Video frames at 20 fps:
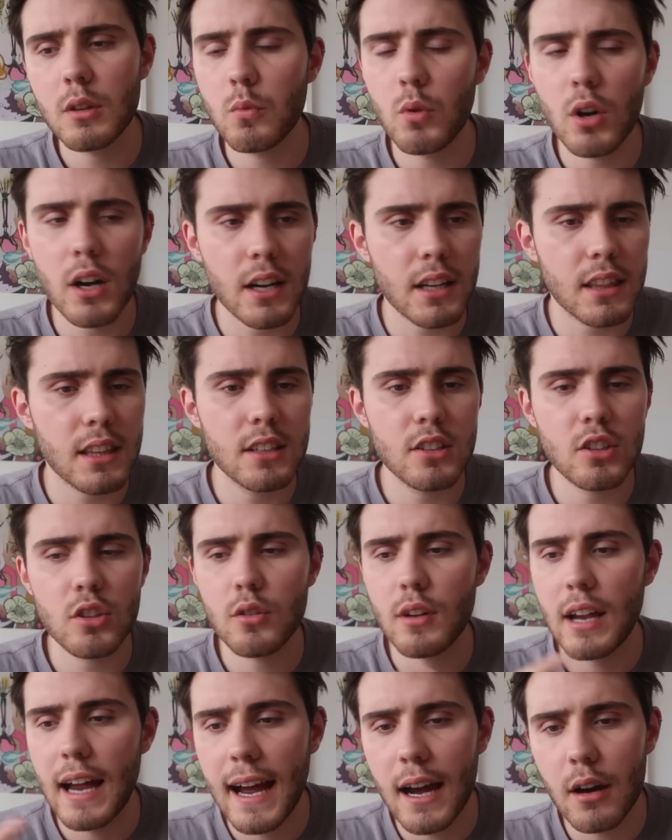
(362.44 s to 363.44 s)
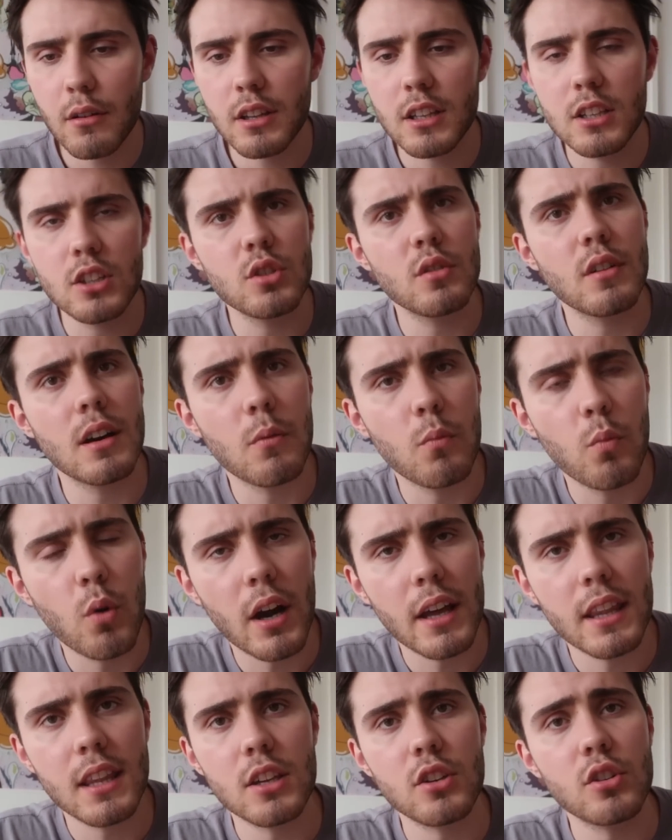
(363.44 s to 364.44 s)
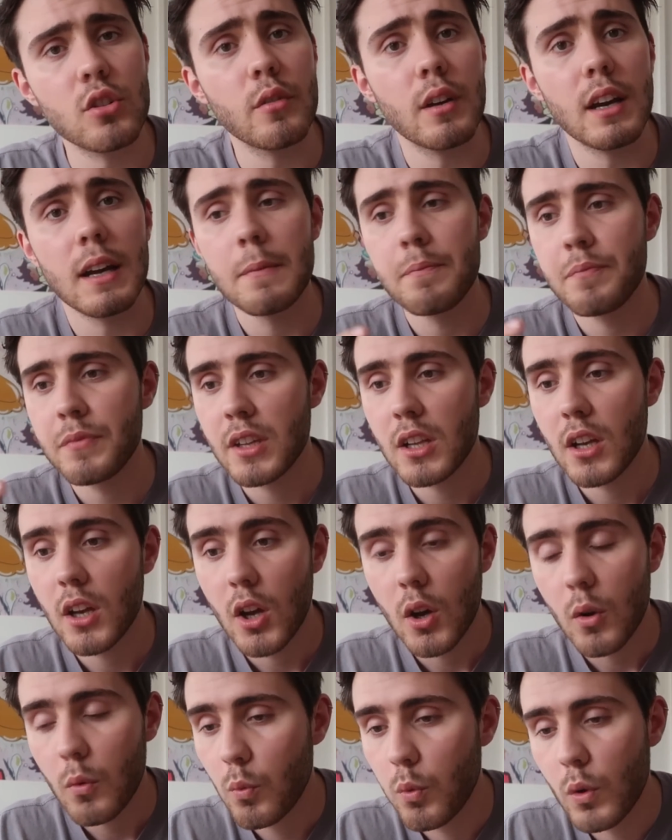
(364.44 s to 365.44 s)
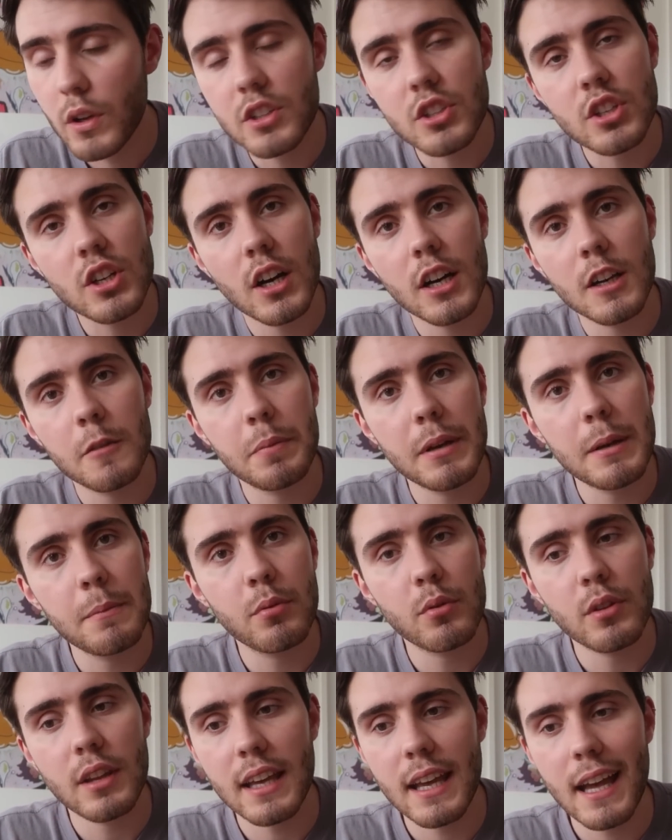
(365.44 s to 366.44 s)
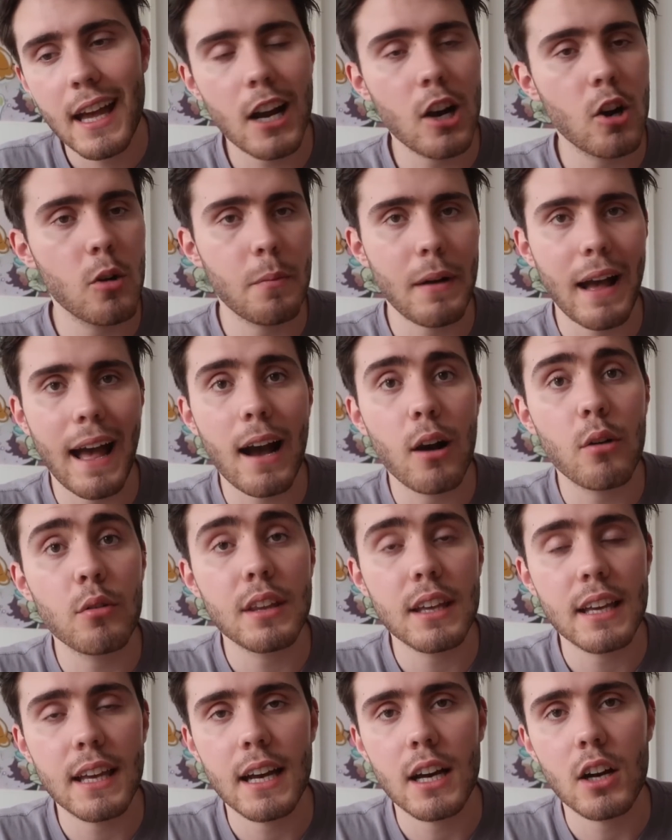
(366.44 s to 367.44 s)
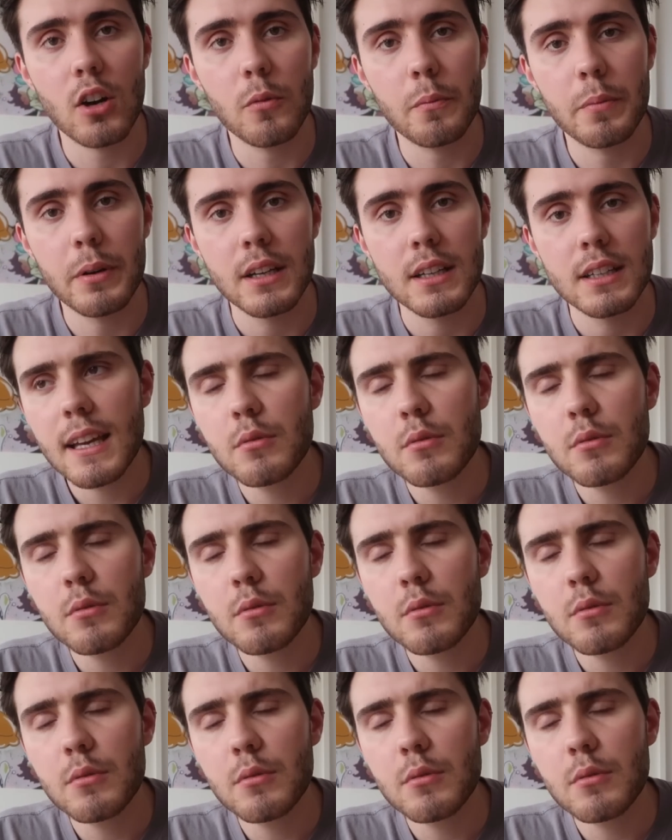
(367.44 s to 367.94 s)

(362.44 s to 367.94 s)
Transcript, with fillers: the work they do, how they do it, why they do it, which kind of people they help, how they help.